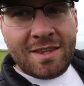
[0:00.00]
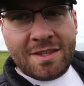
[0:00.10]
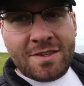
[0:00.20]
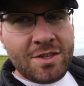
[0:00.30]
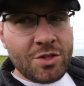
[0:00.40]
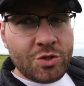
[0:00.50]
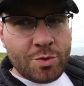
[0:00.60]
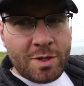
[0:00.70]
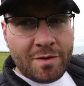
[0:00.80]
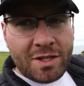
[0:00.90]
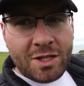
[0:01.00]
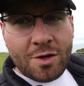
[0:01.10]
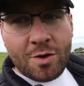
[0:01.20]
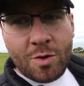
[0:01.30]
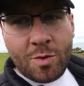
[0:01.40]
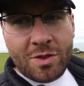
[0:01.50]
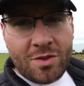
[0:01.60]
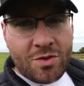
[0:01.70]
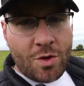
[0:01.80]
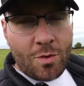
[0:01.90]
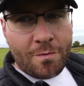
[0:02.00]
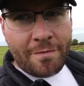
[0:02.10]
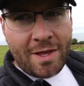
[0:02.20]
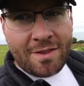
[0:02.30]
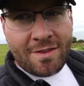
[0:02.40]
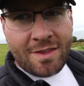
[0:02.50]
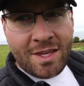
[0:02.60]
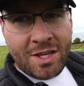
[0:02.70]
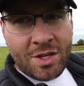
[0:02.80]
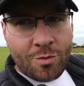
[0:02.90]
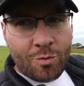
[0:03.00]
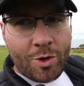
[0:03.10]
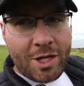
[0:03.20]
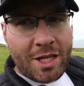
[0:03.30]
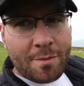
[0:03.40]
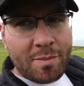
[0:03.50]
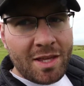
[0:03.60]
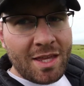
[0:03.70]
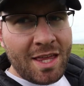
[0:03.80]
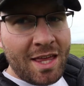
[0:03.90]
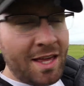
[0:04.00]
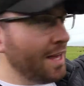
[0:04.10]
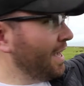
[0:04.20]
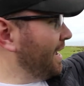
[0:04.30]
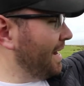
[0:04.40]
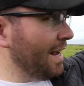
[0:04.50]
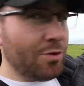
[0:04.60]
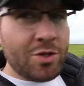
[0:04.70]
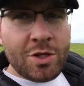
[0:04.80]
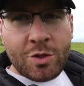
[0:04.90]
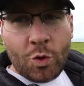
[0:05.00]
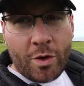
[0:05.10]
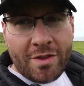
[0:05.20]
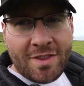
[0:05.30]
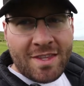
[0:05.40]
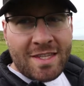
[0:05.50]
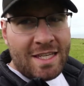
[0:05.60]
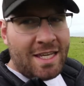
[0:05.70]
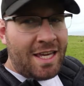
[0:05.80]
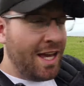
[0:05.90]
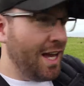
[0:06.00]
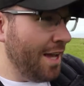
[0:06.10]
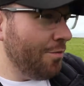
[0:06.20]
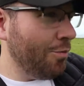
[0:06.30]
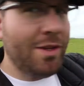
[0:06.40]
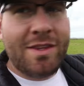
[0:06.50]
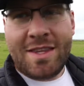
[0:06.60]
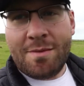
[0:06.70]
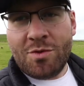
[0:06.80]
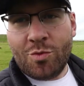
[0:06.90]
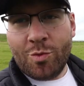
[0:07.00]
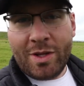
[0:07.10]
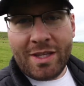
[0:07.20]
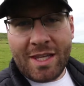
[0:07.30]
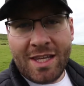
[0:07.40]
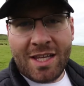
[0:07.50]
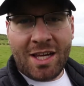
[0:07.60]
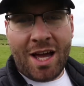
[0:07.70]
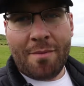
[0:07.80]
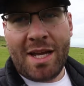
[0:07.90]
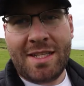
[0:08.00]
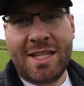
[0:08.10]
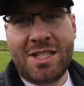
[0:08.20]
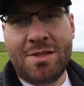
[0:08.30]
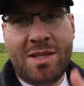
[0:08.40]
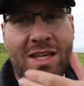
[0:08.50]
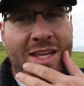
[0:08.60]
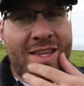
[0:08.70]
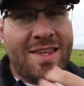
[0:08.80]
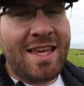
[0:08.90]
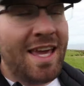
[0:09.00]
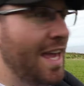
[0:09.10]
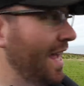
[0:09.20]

this tree over here with the stone fence running up and out towards the sea. I really, this image really caught my attention because